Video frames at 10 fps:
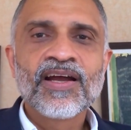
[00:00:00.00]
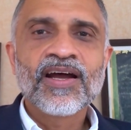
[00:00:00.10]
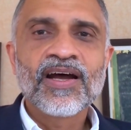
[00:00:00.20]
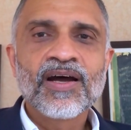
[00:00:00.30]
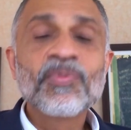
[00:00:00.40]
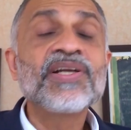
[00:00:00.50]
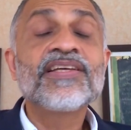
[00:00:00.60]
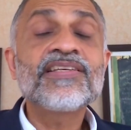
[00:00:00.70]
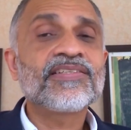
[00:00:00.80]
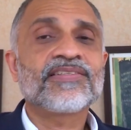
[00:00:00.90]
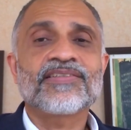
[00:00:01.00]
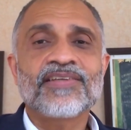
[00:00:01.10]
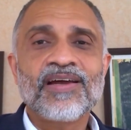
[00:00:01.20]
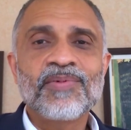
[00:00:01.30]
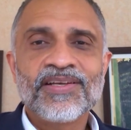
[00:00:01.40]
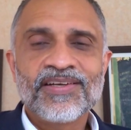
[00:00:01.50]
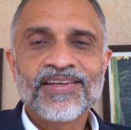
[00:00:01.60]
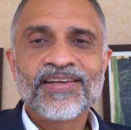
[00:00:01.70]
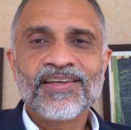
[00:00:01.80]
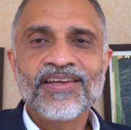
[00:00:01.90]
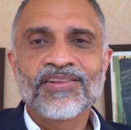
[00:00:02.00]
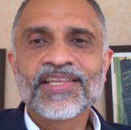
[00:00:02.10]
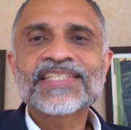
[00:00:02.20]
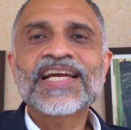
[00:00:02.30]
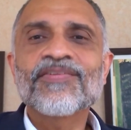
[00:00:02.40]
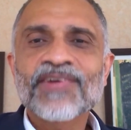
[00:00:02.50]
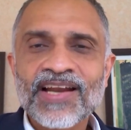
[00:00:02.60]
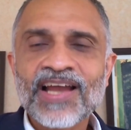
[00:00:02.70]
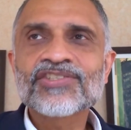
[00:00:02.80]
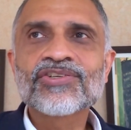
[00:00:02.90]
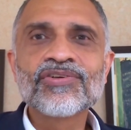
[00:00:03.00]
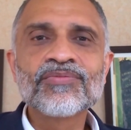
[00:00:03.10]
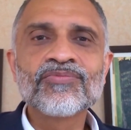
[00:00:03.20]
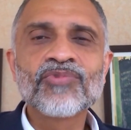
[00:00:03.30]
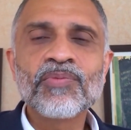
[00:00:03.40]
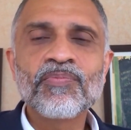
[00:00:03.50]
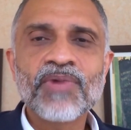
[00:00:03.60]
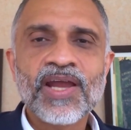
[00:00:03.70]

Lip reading: But this, this kind of a classroom would